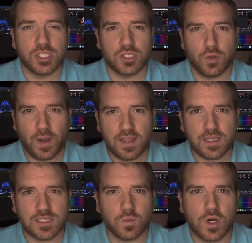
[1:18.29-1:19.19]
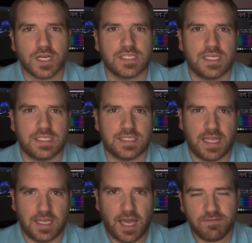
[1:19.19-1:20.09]
So the way that this works is
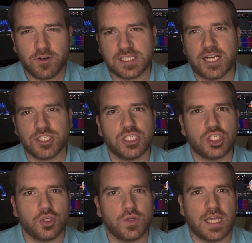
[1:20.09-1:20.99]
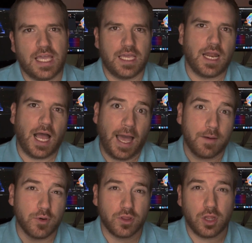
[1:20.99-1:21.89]
that the iPhone is actually shooting in
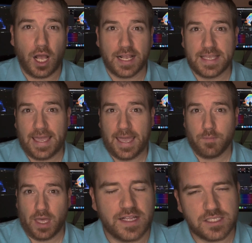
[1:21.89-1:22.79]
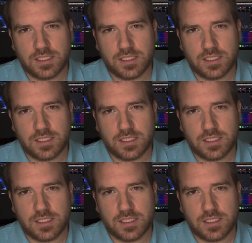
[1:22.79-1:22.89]
Hybrid Log Gamma. That's